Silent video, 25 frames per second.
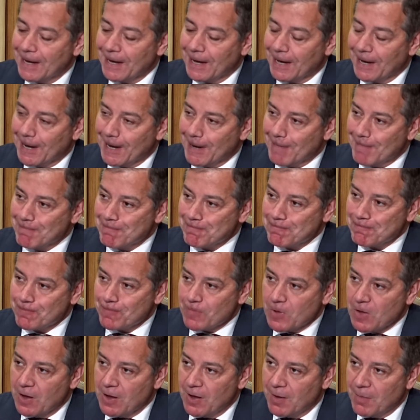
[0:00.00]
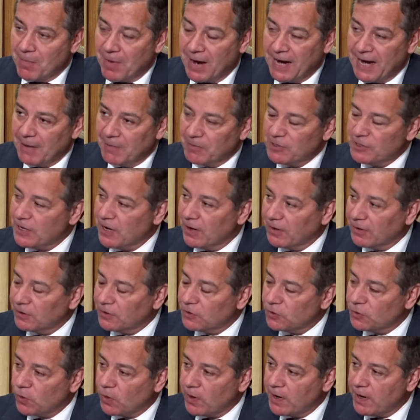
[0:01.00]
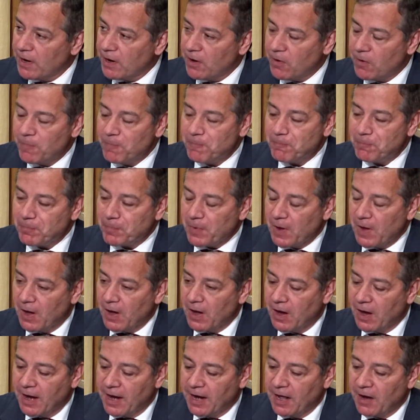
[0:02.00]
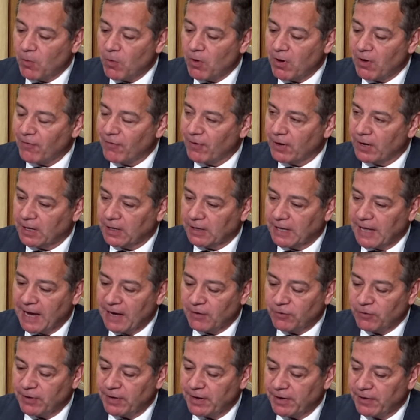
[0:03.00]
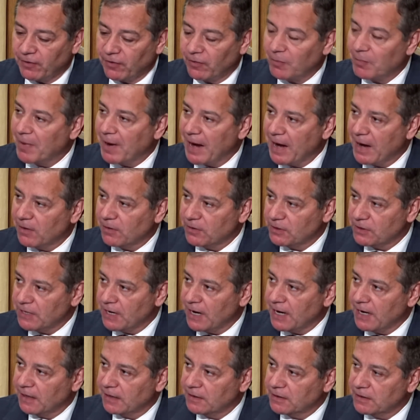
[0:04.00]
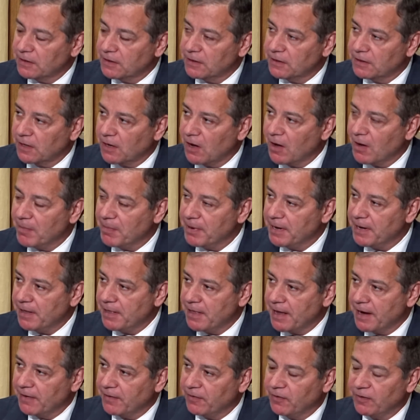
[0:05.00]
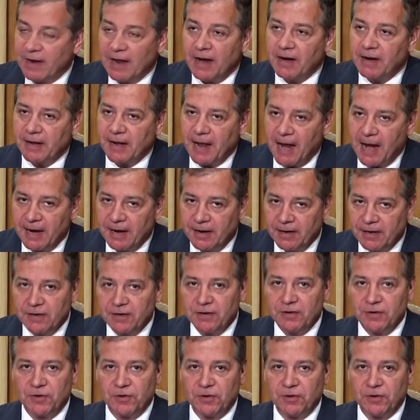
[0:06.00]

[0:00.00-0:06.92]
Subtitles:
My name is Doug Losordo, and I work for Caladrius Biosciences, a company that is dedicated